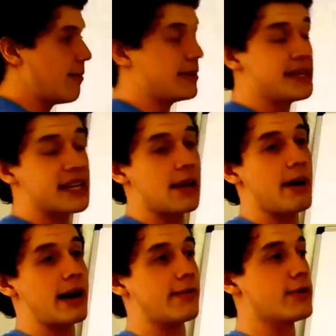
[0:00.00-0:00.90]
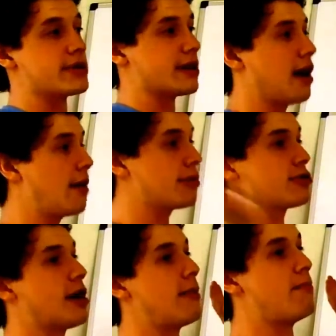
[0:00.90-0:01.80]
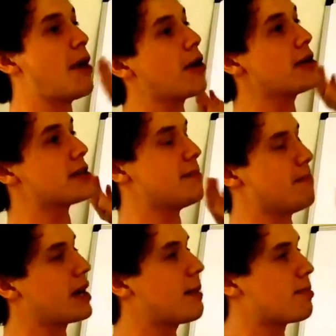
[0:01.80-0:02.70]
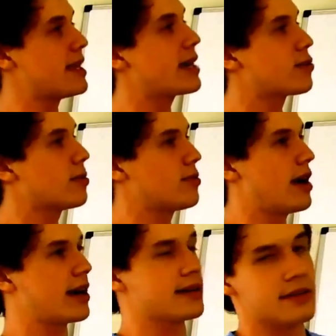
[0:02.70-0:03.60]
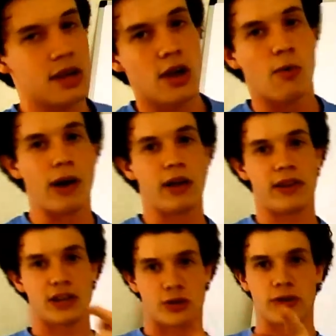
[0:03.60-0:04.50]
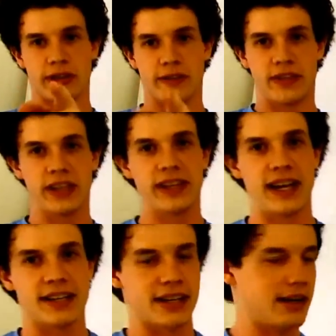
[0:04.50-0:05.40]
when these came out, everyone's like, I'm going to drop my Baris and pick up Protector Dragons. Well, they shouldn't have done that, and